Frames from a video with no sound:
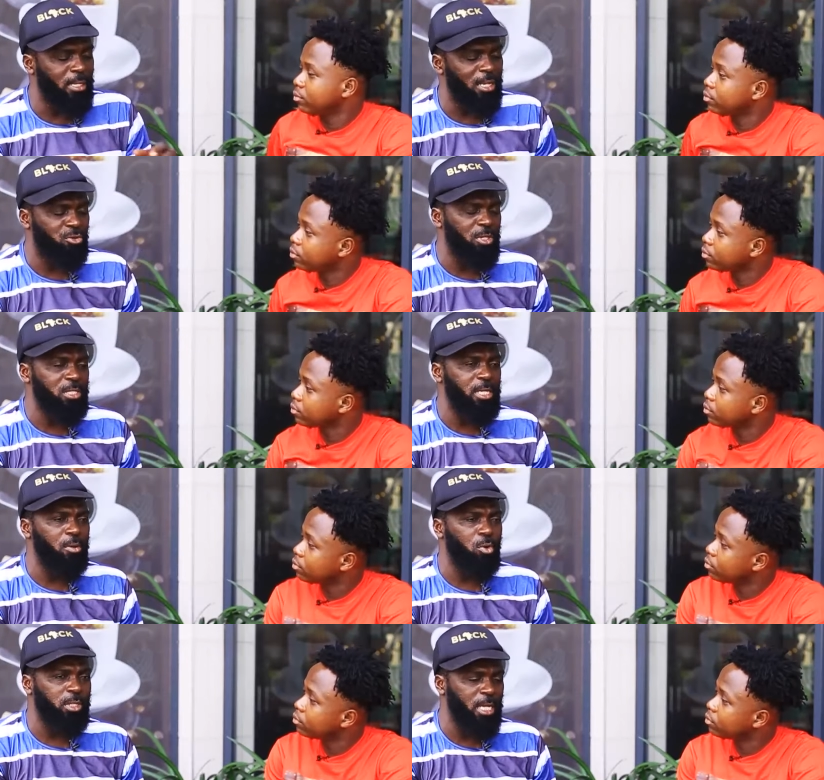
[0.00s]
Speaker 1: industry, you
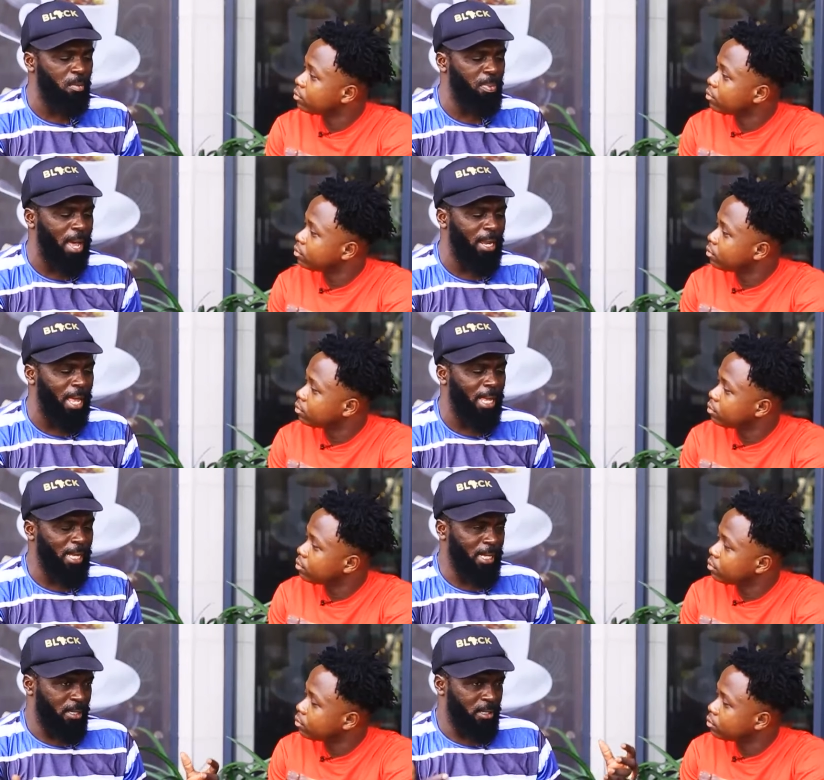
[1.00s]
know, dear partner,
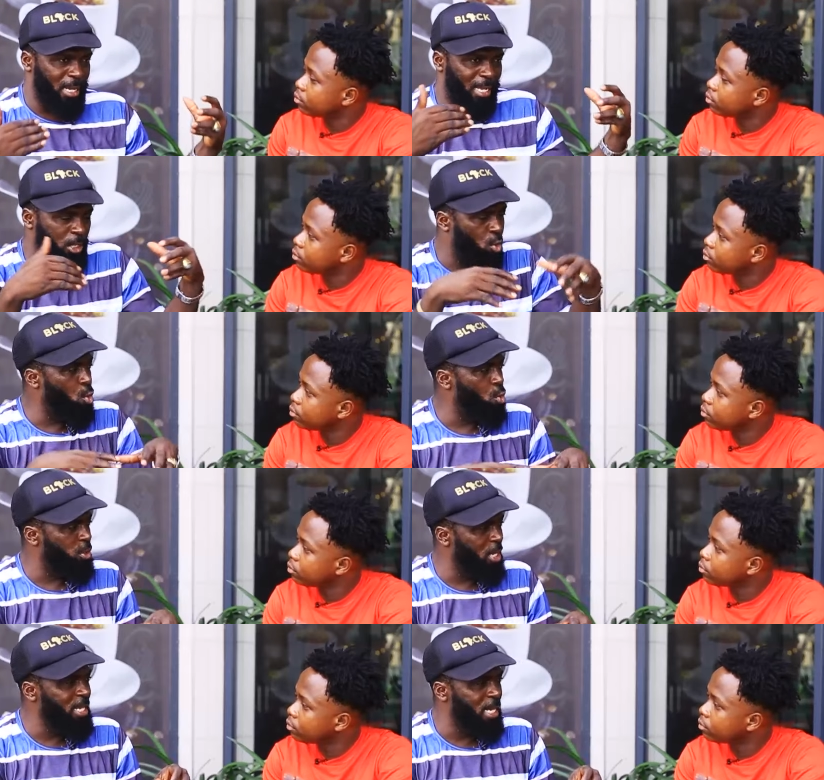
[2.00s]
as a whole,
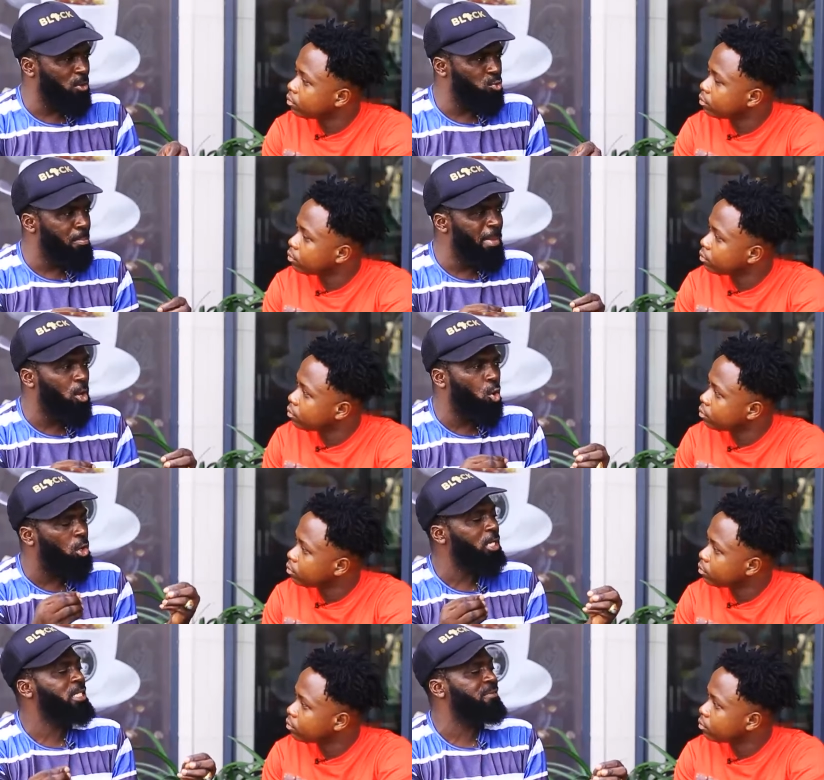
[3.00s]
mm-hmm. you're here to make
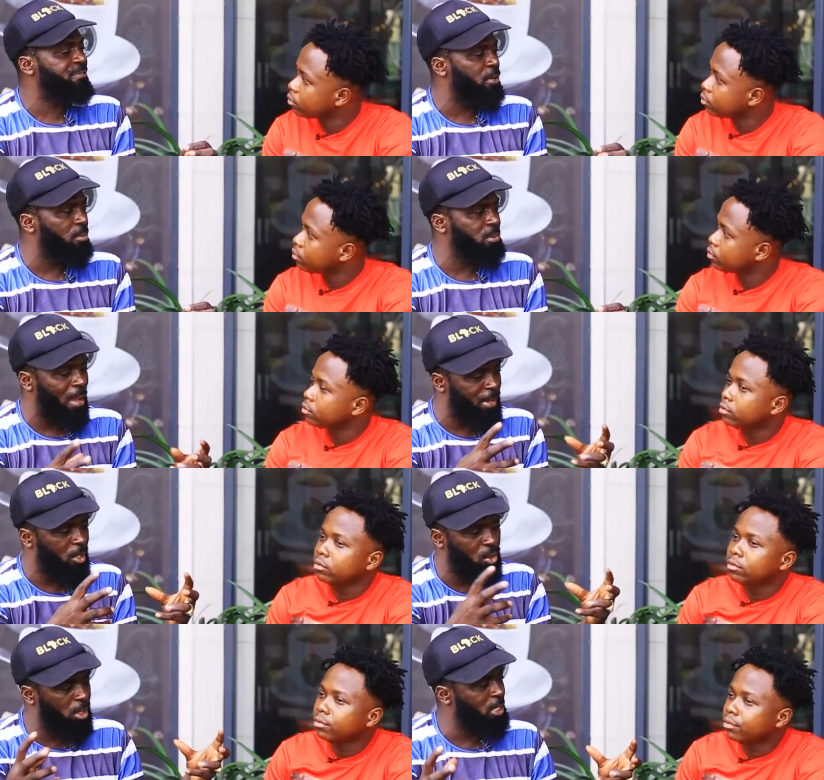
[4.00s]
quality films. I mean,
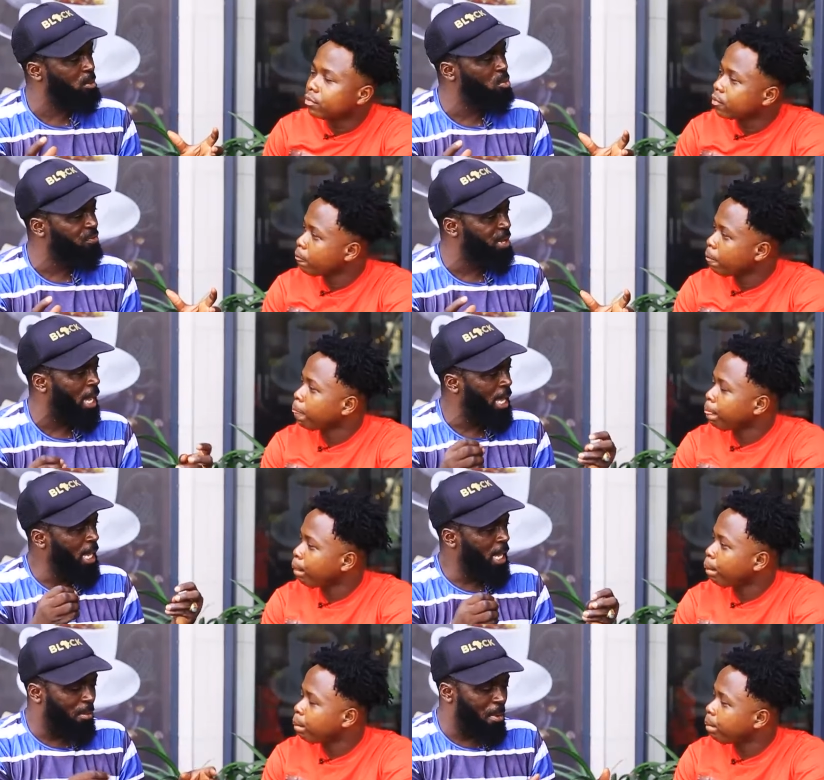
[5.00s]
quality movies.
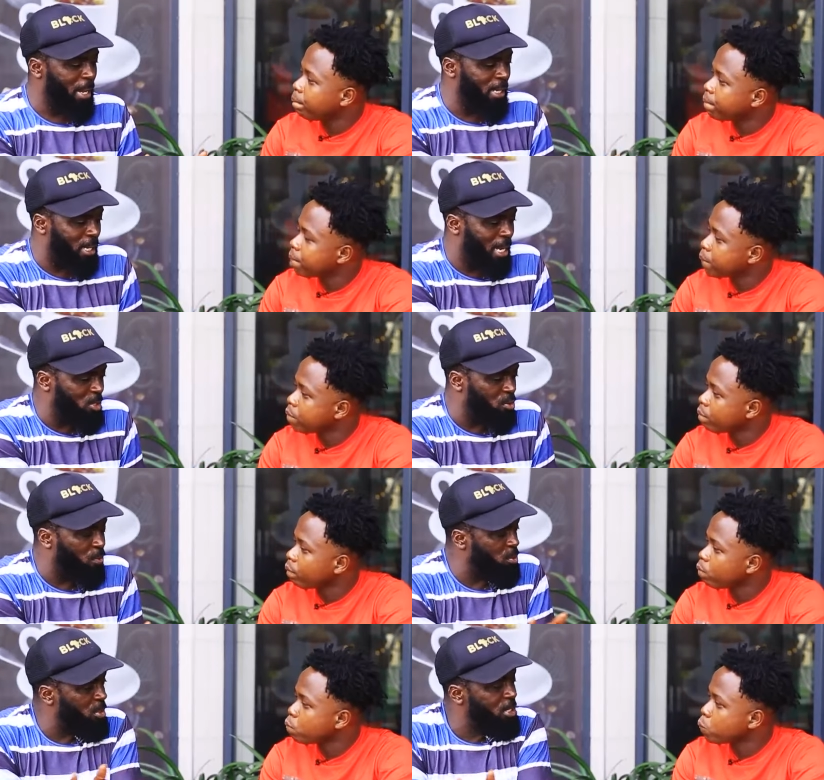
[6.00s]
Mm-hmm. The likes of
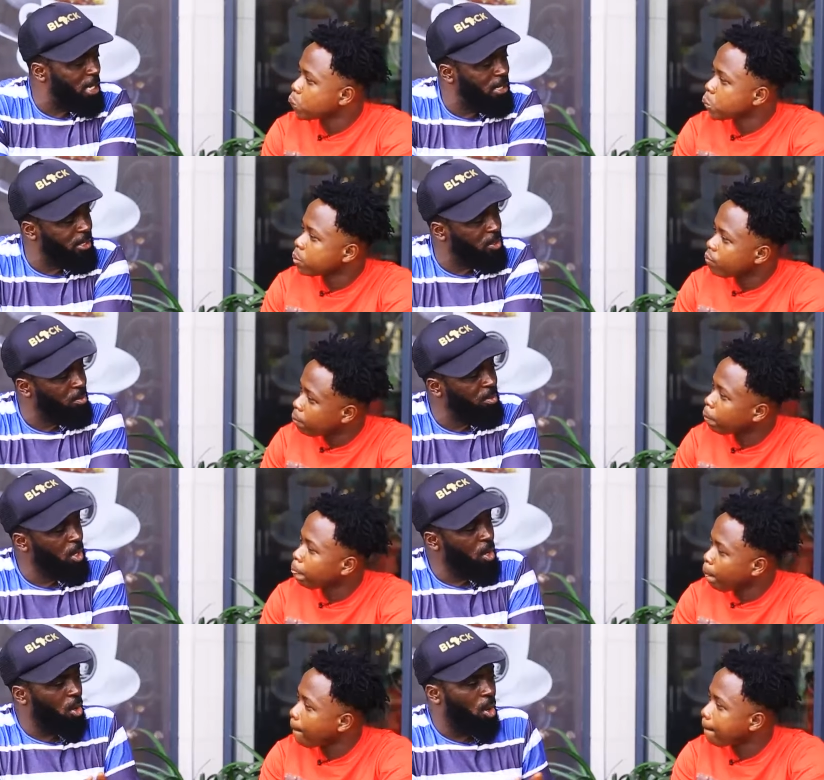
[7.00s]
Kudu Sheldon,
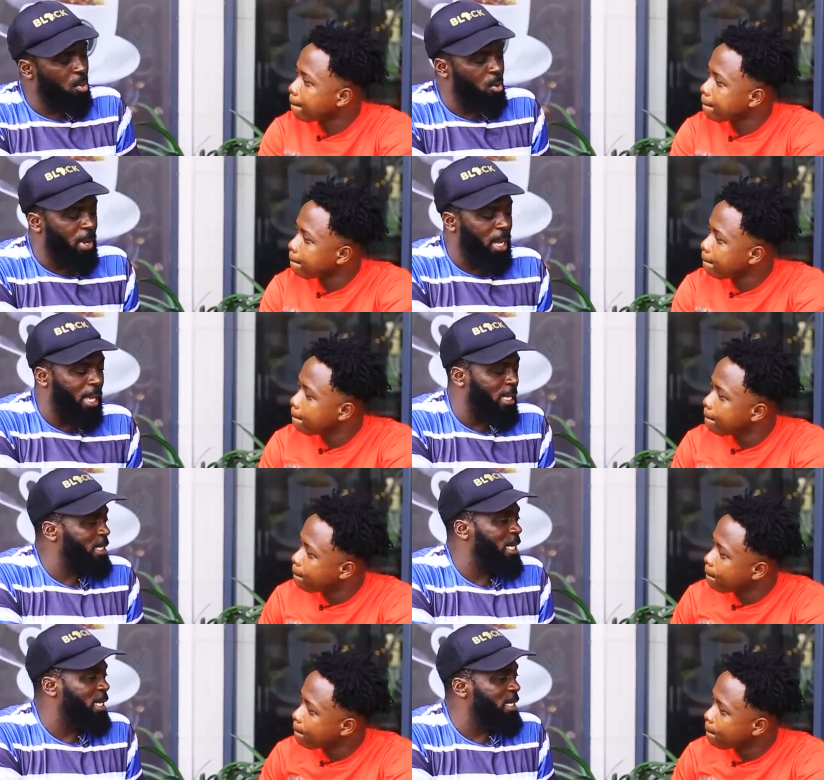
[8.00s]

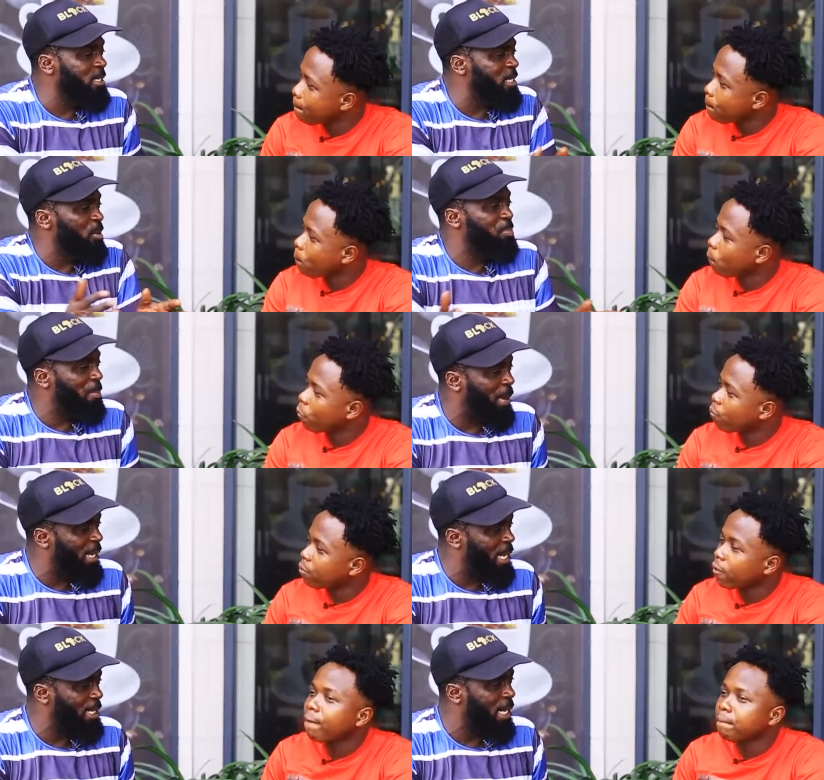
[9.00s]
mm-hmm.
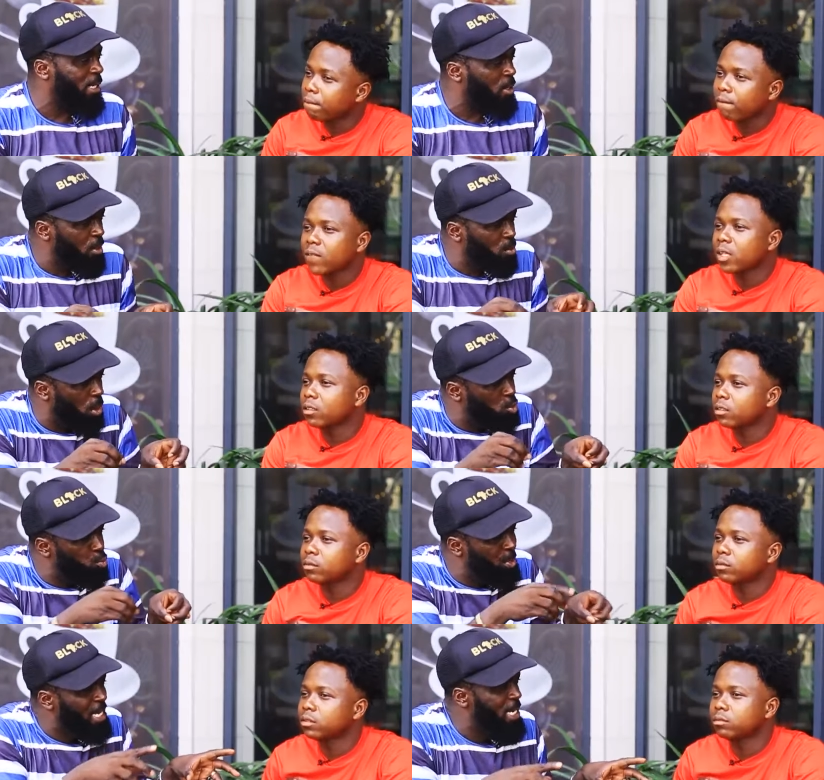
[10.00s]
what do
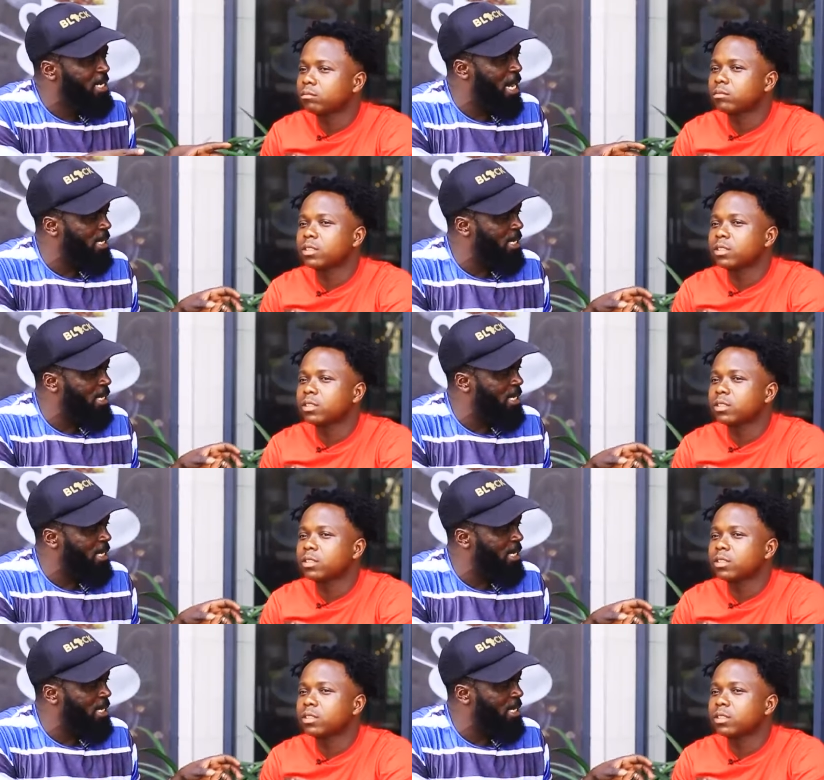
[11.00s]
we need